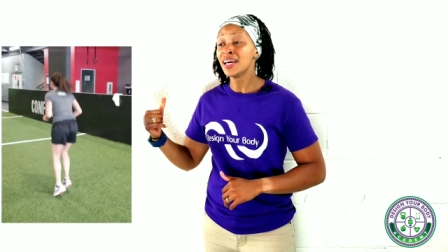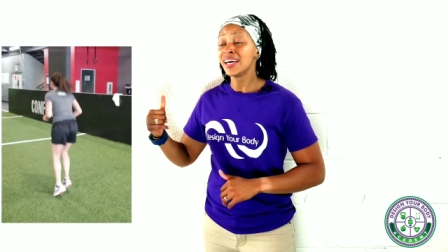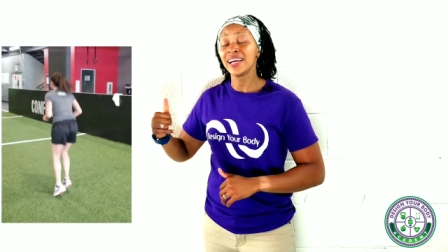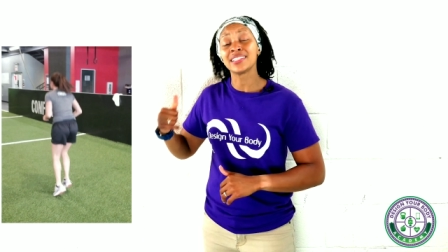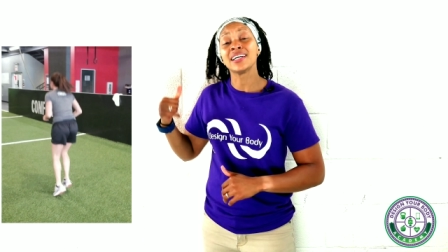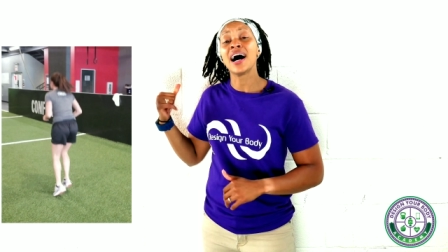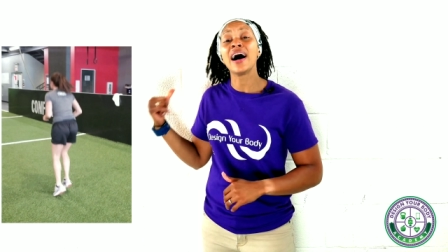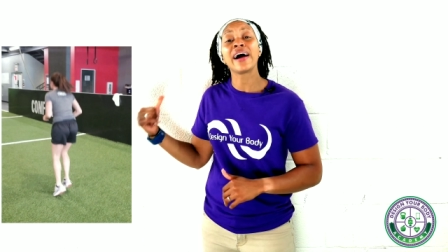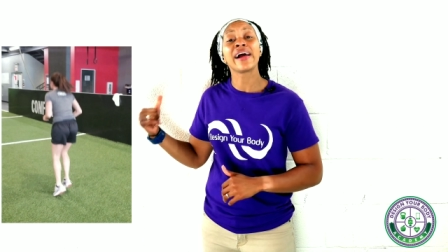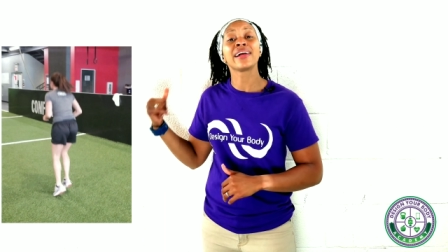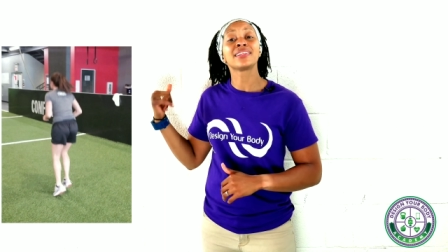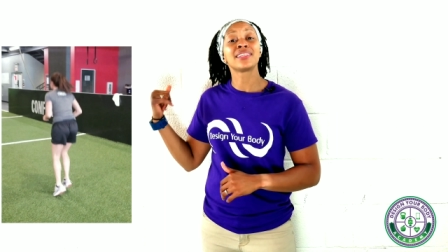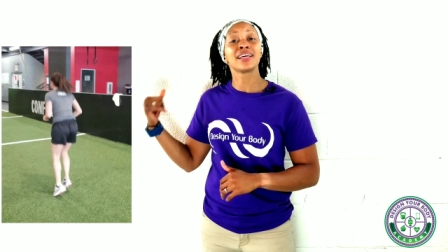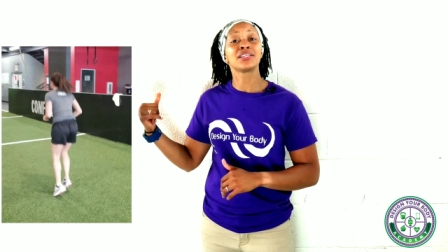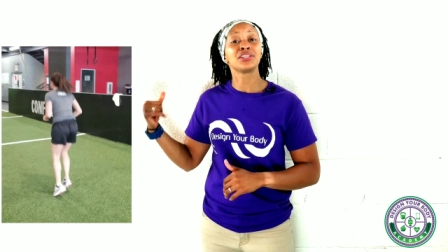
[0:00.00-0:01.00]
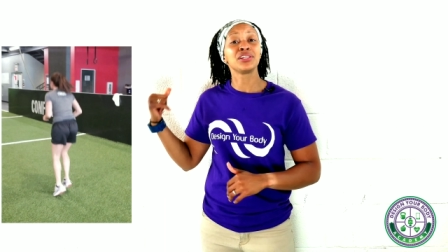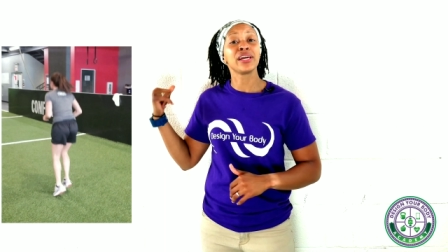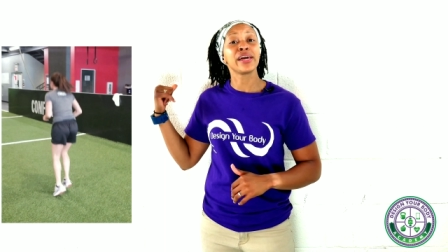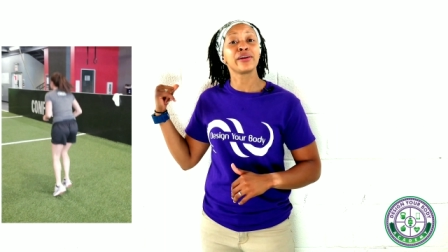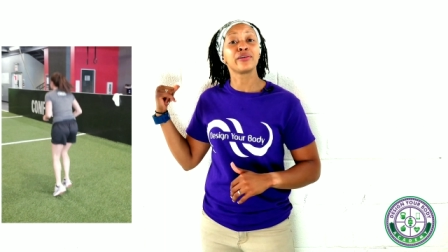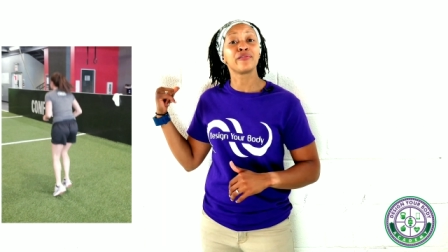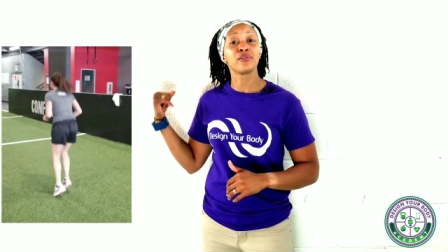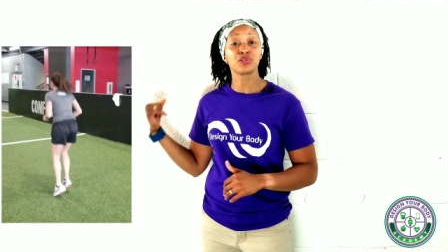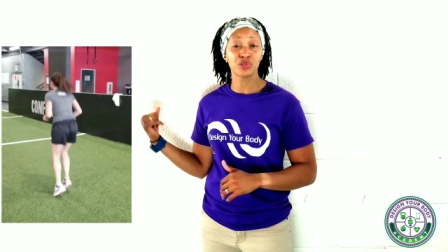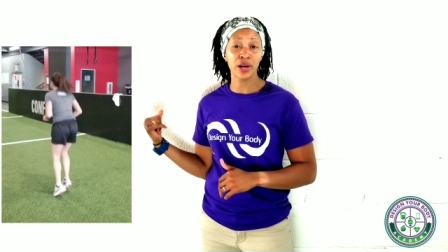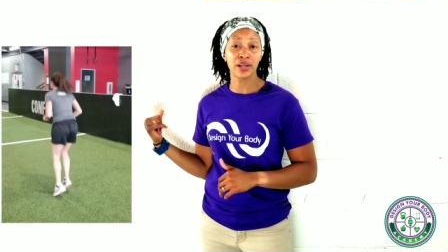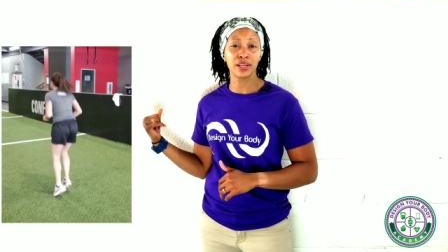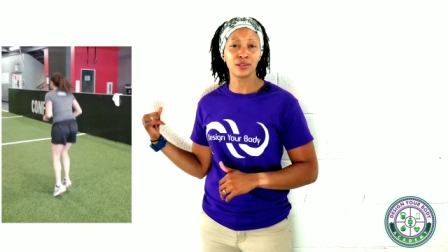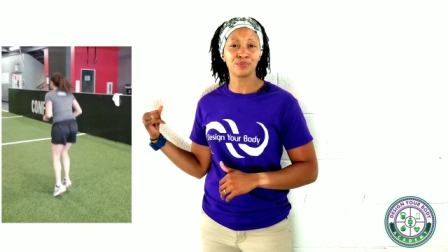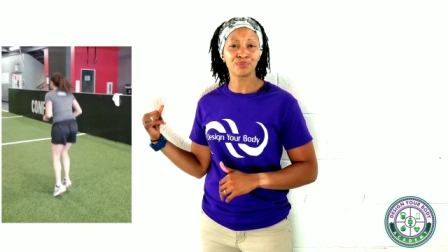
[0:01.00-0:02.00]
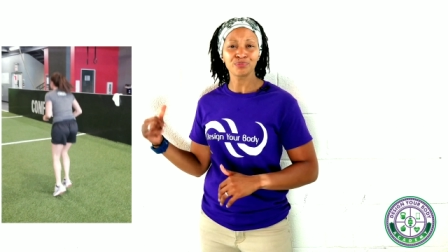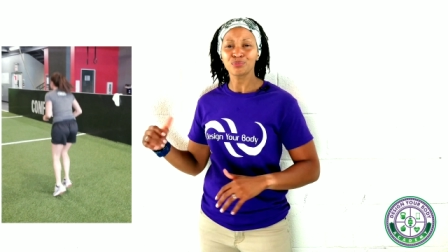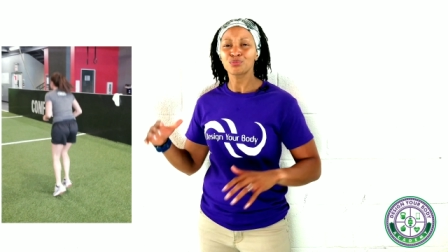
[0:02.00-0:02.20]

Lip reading: It's high intensity interval training.